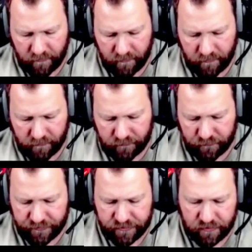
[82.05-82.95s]
Uh,
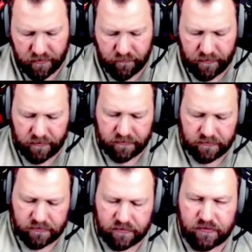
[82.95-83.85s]
three star
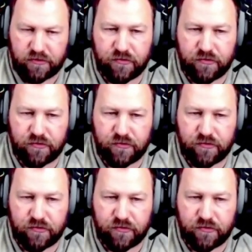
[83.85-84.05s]
relics,